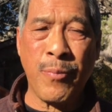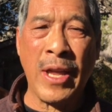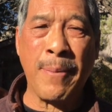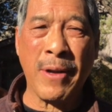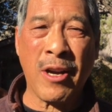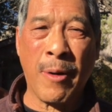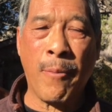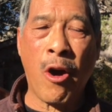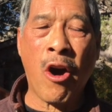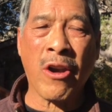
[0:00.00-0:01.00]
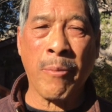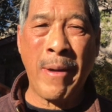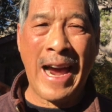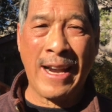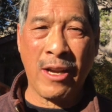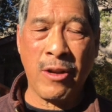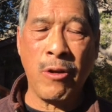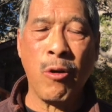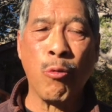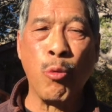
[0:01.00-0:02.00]
they become automatic
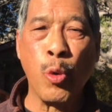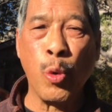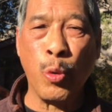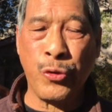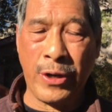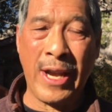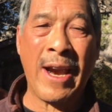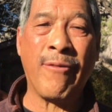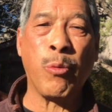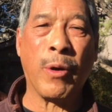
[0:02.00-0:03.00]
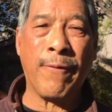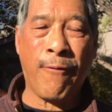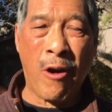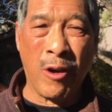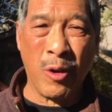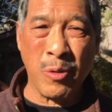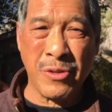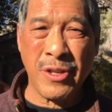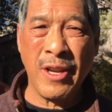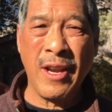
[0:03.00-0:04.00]
rules that everyone
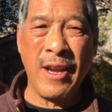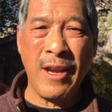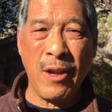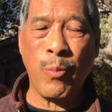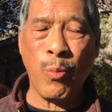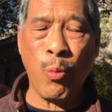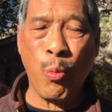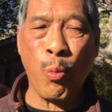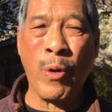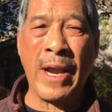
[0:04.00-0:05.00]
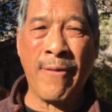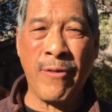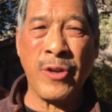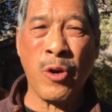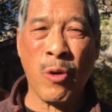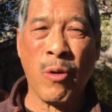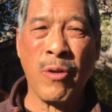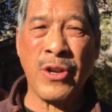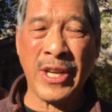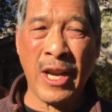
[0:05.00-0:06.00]
follows whenever you're
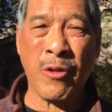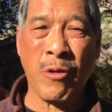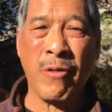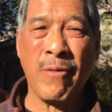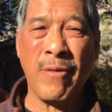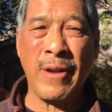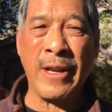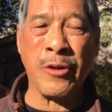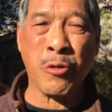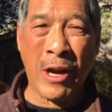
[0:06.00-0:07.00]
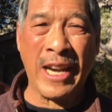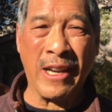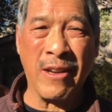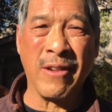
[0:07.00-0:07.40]
together in training.